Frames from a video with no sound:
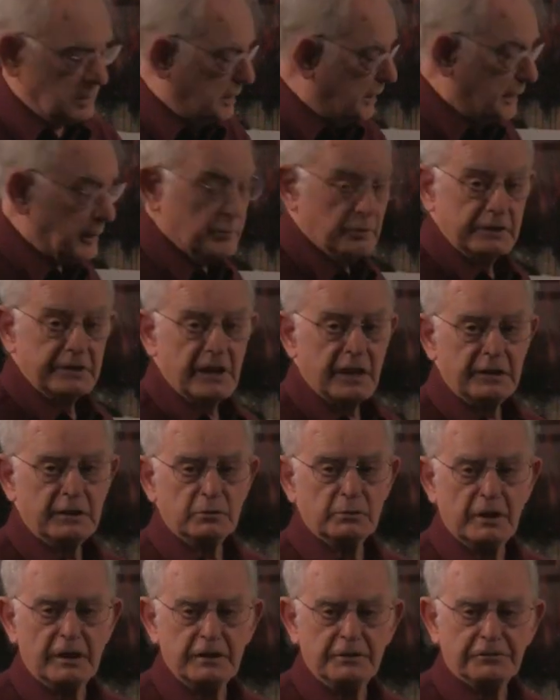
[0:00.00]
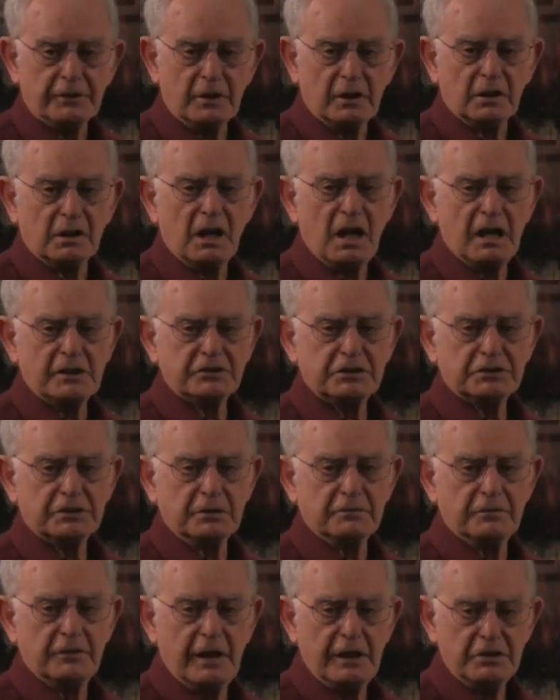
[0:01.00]
And they were getting ready for the largest
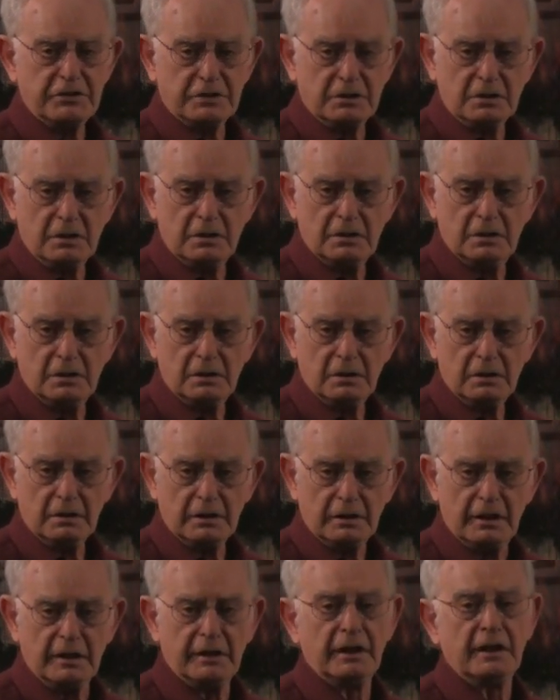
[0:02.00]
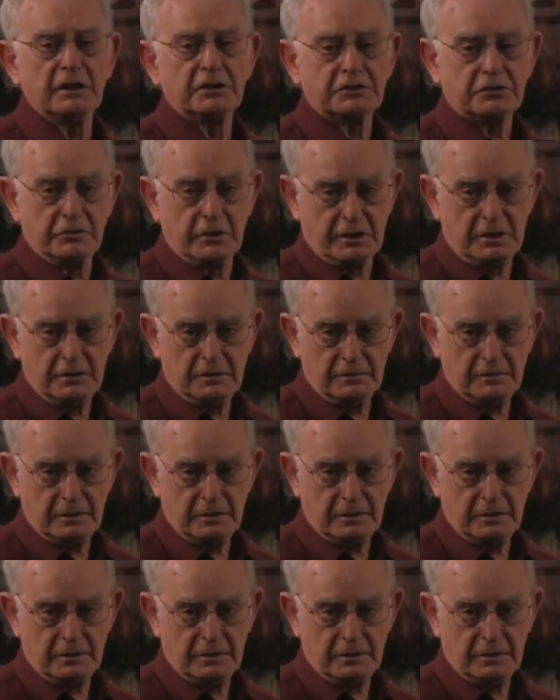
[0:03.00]
invasion in history.